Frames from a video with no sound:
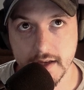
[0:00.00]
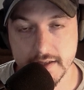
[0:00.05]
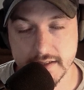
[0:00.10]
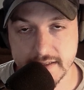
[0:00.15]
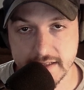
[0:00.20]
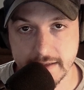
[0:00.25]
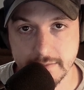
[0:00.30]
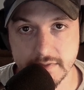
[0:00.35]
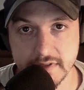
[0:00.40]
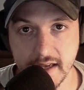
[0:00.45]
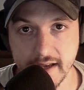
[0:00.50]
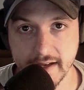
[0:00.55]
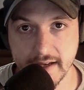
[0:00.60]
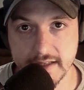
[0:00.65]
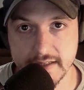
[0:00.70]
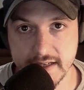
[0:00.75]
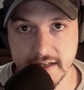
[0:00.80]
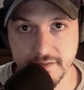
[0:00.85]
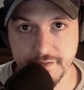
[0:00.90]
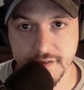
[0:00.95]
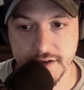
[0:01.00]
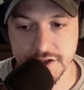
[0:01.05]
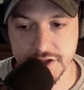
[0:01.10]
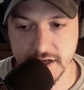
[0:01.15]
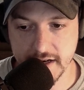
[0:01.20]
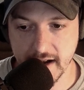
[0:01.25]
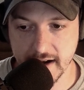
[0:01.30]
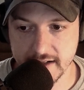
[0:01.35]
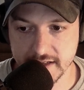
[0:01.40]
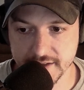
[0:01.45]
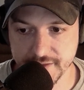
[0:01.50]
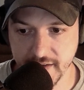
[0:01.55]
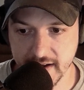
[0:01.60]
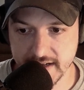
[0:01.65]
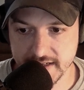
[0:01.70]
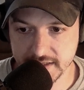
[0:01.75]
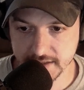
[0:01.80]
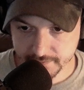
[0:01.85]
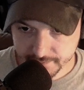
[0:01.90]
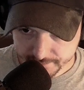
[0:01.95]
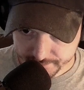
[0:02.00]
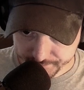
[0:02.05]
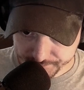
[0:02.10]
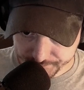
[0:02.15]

seems like it's inefficient on its face.